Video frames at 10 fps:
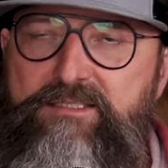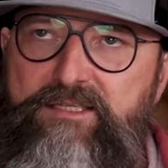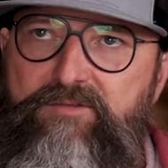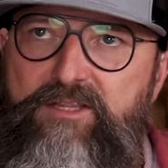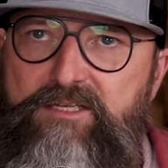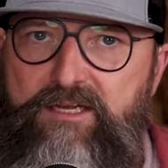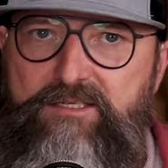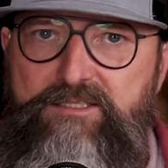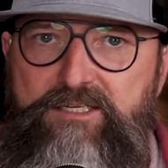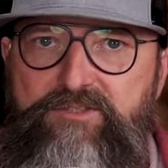giving the
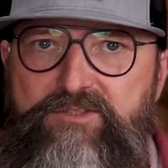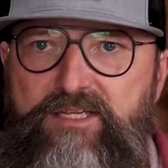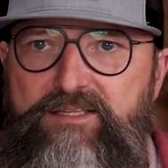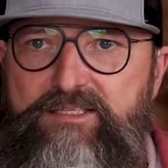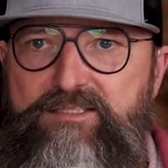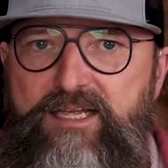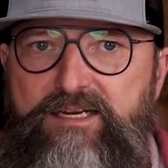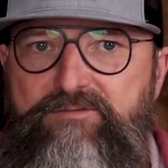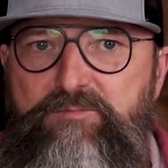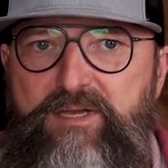connotation that these
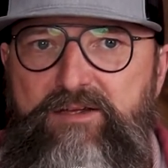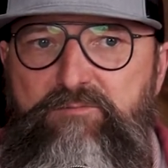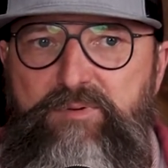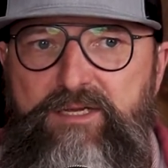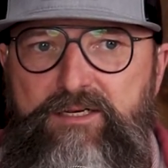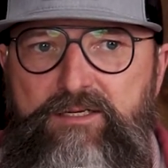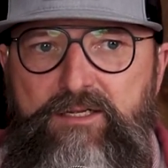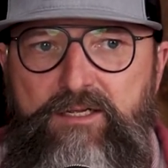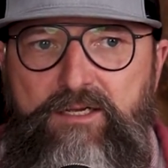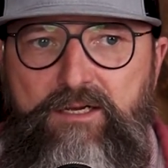natives may
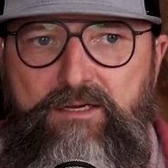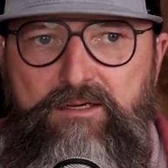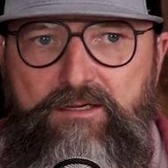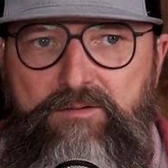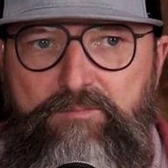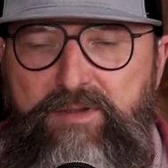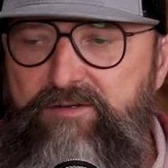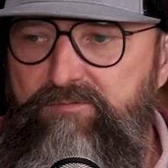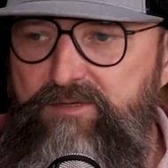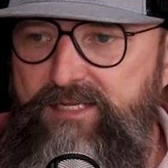
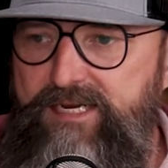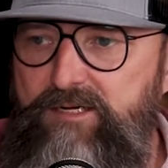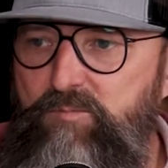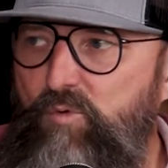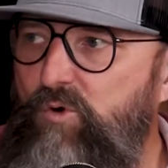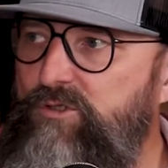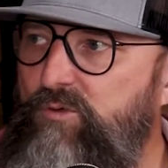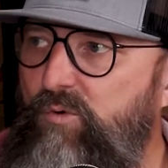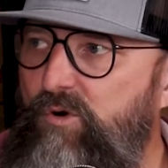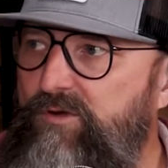have leaned more
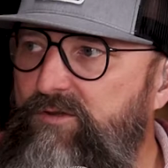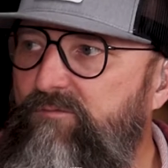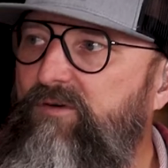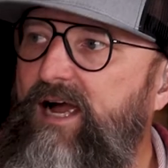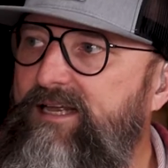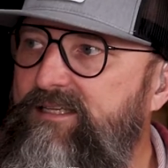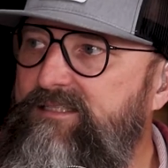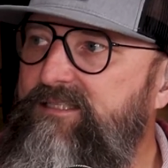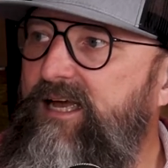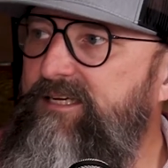toward the
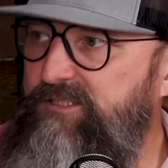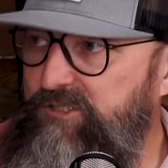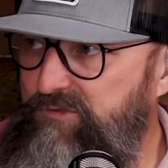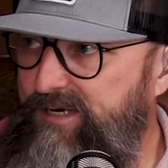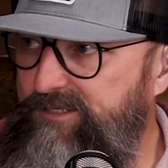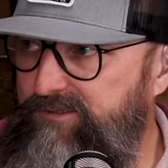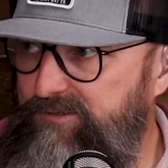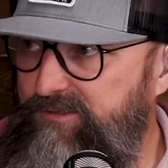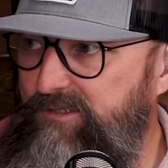violent side to strangers.